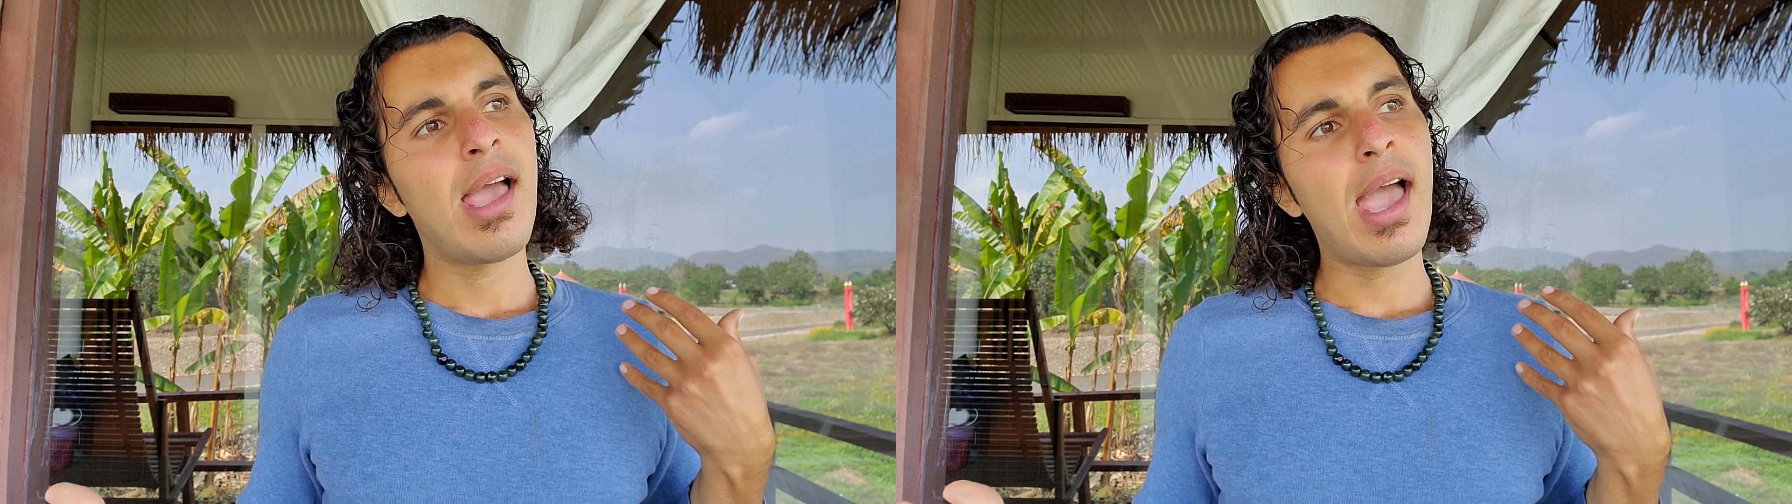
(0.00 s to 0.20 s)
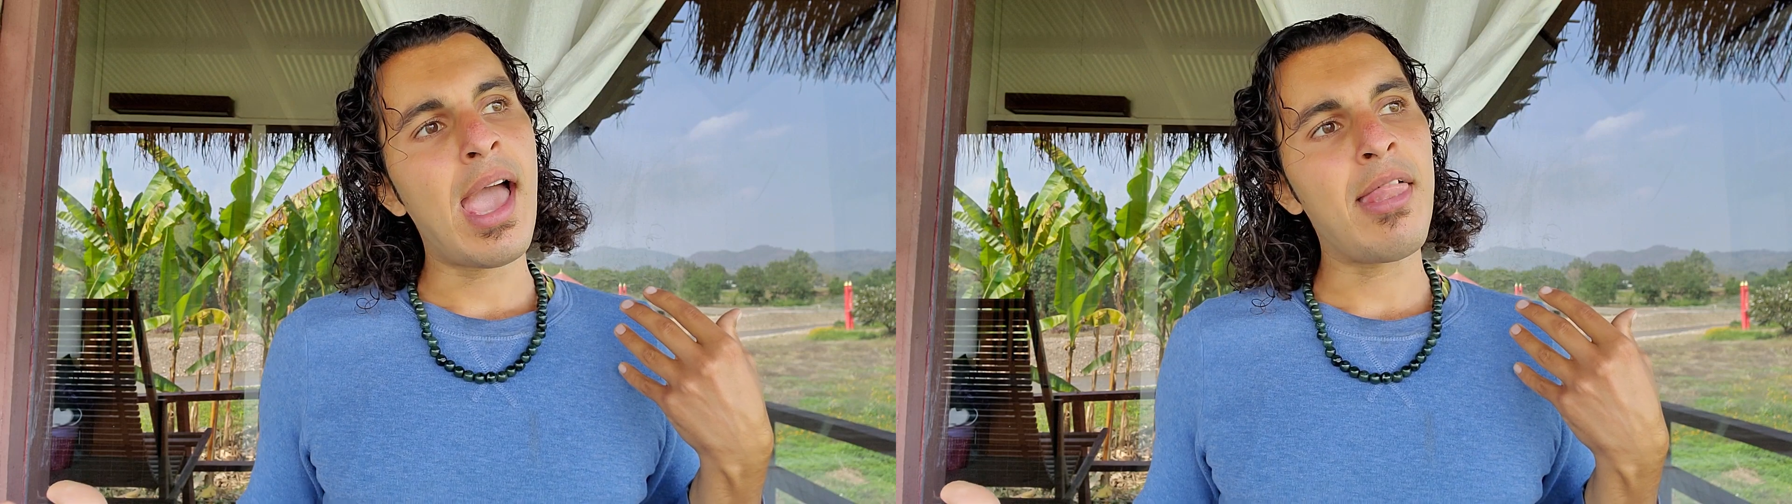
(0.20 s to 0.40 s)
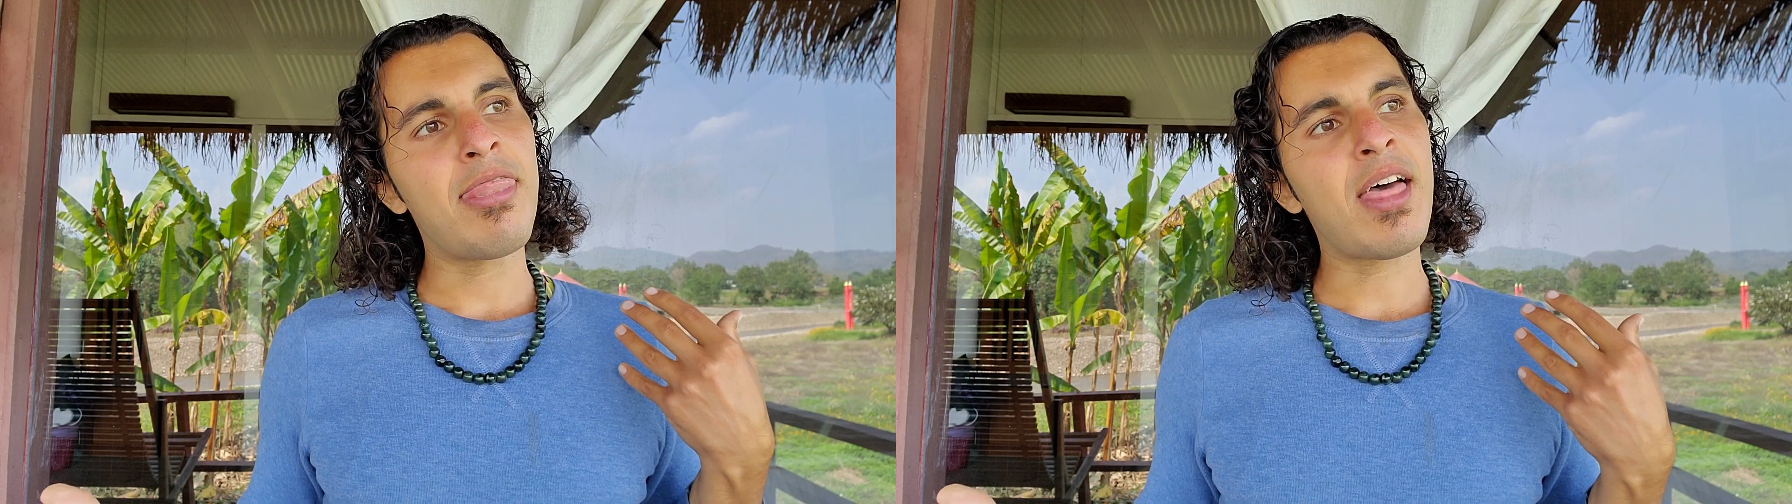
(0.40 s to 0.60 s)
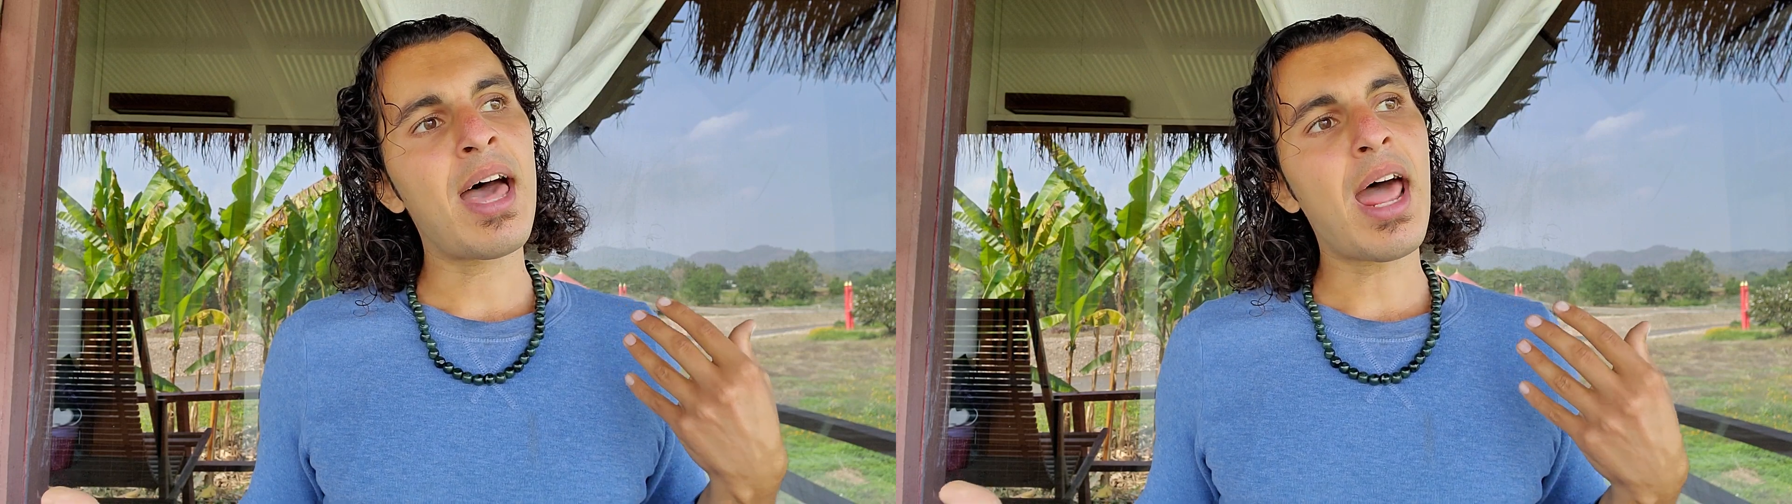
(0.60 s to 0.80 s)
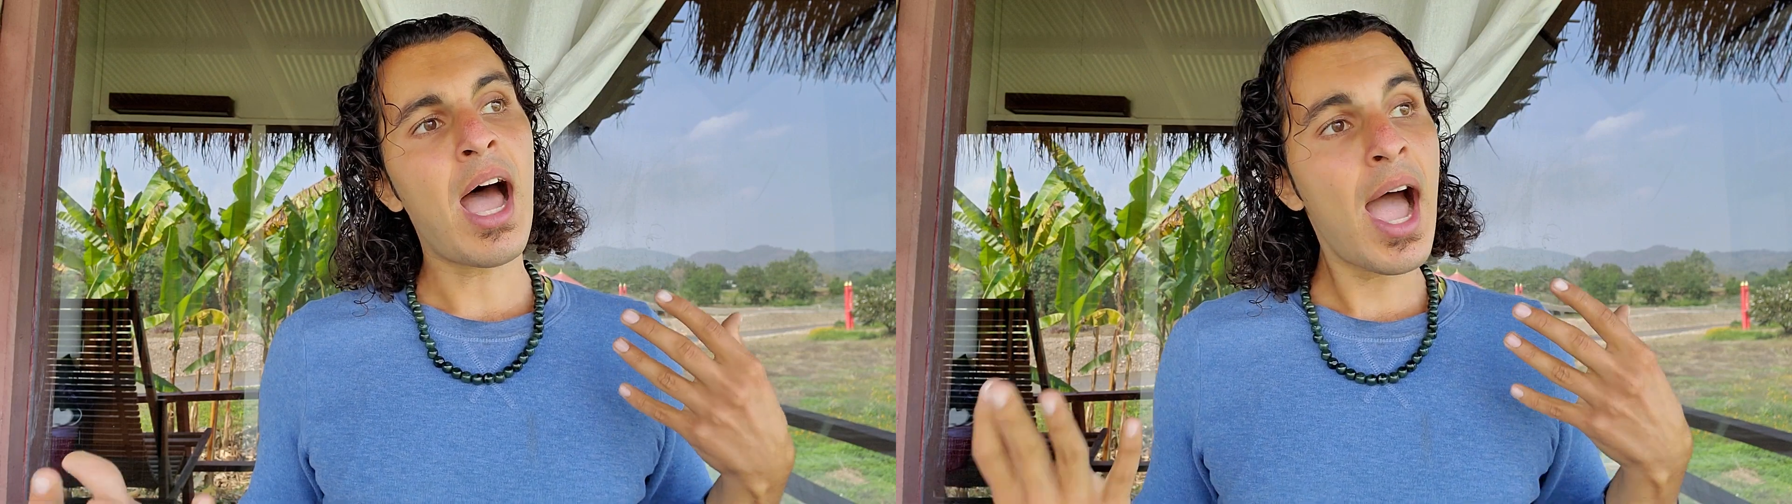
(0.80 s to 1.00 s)
and
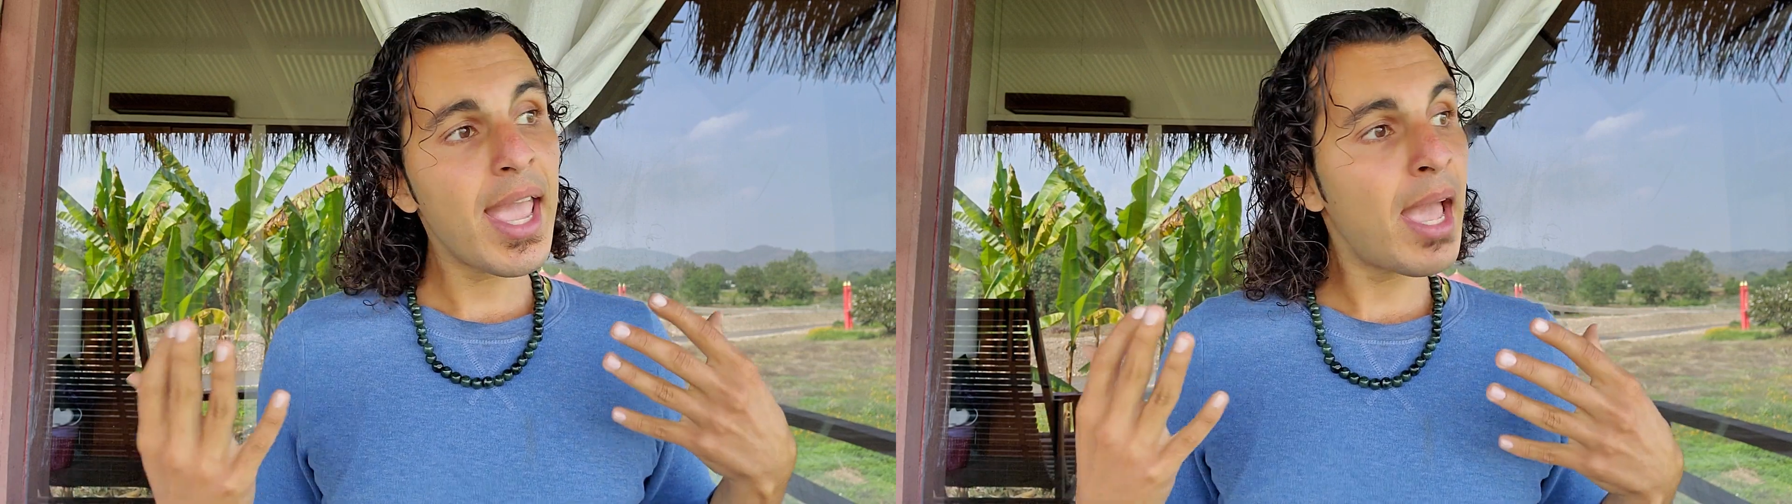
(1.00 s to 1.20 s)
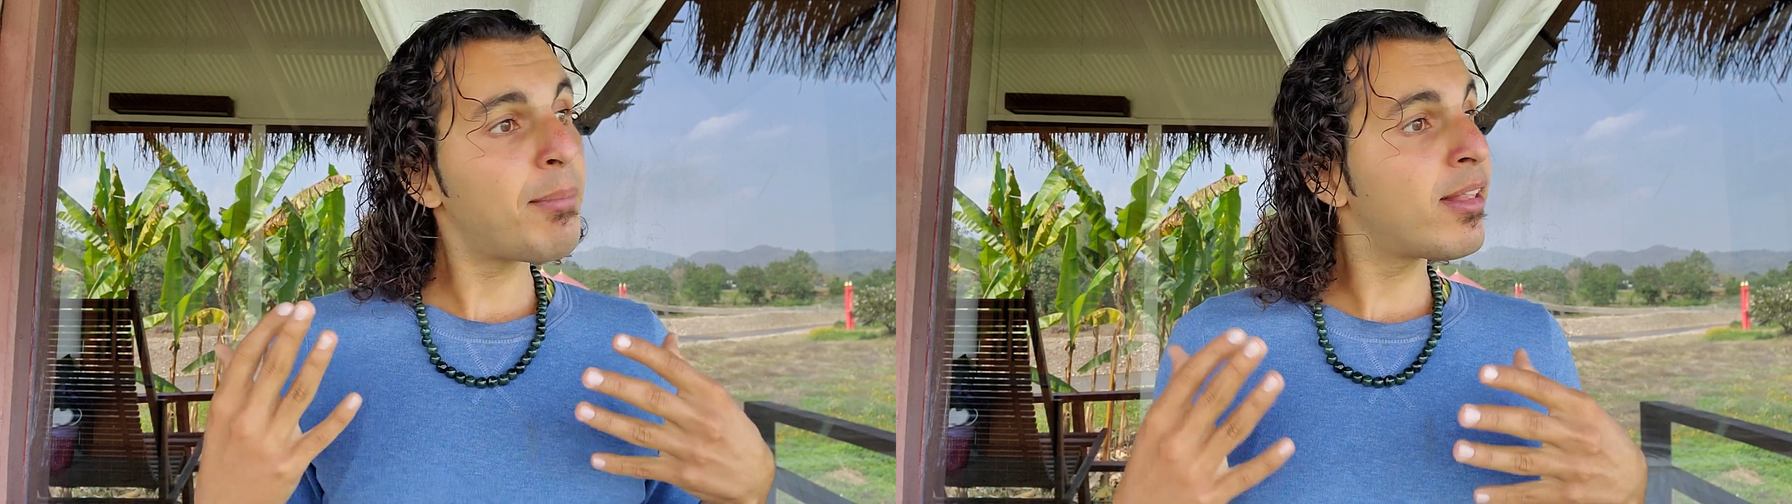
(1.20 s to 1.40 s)
that I am